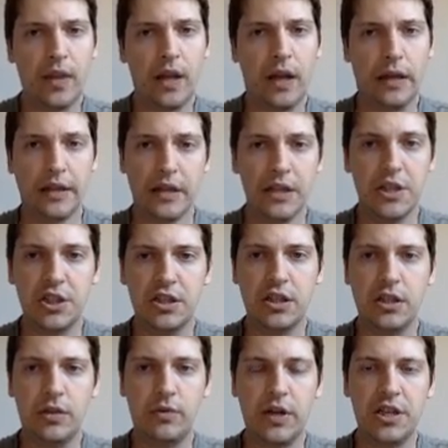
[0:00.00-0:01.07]
At each
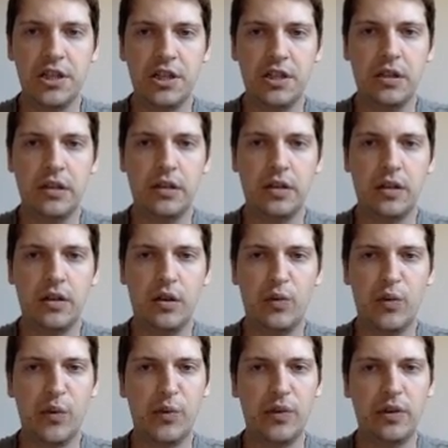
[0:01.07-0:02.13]
generation, the
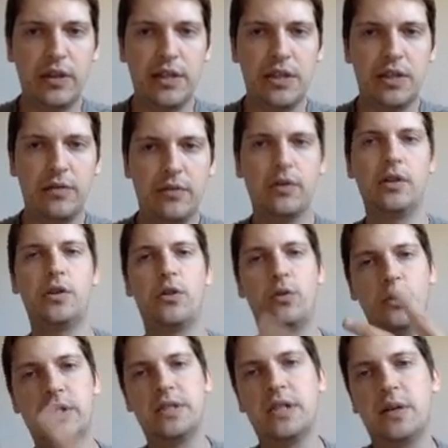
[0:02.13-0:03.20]
population follows
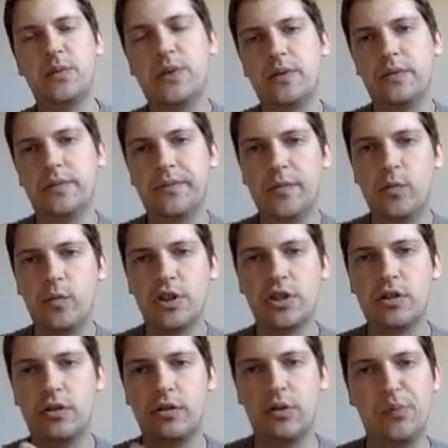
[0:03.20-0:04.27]
3 steps,
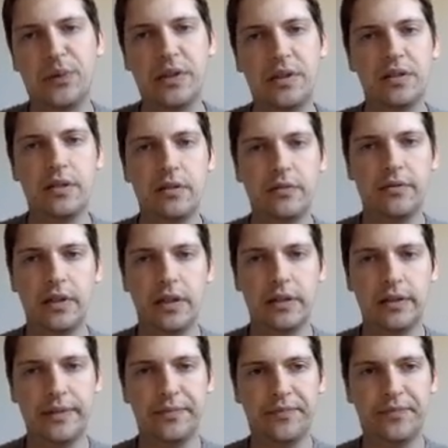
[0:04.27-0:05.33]
which are repeated infinitely.